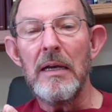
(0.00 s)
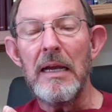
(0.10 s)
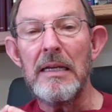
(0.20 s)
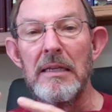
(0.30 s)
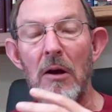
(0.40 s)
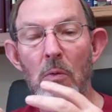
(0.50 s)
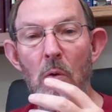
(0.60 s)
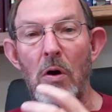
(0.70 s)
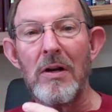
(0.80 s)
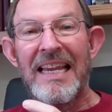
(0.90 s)
He's at
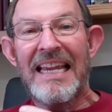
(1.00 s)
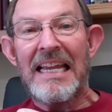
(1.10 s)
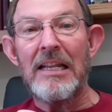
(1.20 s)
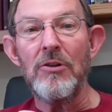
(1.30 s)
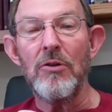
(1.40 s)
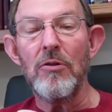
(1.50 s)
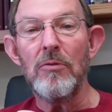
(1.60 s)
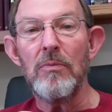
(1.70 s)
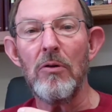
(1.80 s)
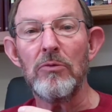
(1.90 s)
work in
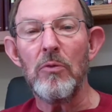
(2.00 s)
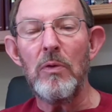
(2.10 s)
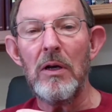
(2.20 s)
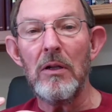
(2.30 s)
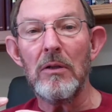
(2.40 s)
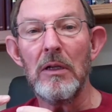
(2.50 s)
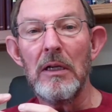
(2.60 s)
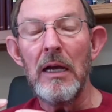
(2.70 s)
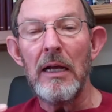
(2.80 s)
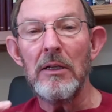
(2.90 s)
you both to will
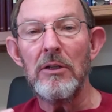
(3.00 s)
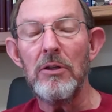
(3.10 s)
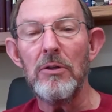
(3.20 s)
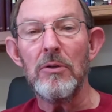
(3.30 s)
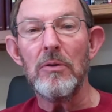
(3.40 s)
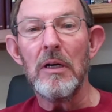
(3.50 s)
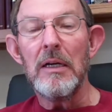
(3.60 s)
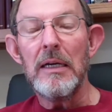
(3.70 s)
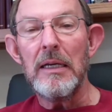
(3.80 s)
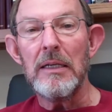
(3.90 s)
and to do
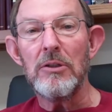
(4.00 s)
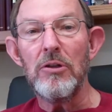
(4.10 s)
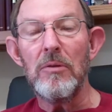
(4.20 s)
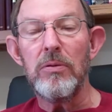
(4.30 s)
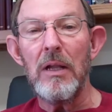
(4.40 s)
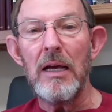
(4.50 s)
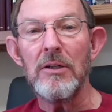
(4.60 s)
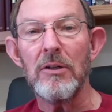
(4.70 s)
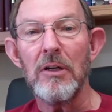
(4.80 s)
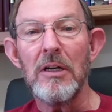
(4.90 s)
his good
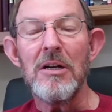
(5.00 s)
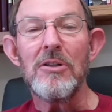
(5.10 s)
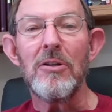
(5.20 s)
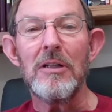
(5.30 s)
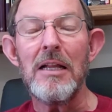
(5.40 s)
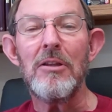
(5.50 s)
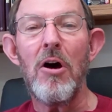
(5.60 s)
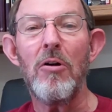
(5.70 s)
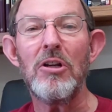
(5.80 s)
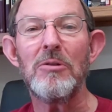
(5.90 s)
pleasure. So let the
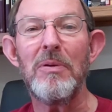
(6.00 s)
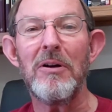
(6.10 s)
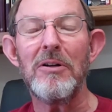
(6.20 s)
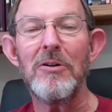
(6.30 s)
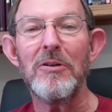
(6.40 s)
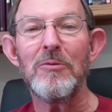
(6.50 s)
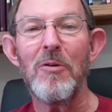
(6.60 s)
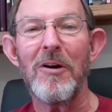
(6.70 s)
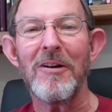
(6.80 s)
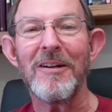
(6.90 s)
Holy Spirit do his
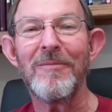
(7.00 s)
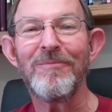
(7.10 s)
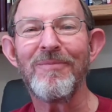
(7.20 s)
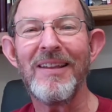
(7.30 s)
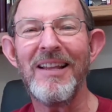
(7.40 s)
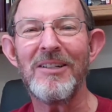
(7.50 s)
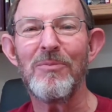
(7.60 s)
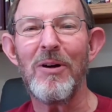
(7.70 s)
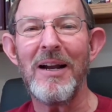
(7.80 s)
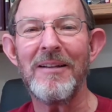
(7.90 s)
work. Let's
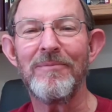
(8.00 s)
pray.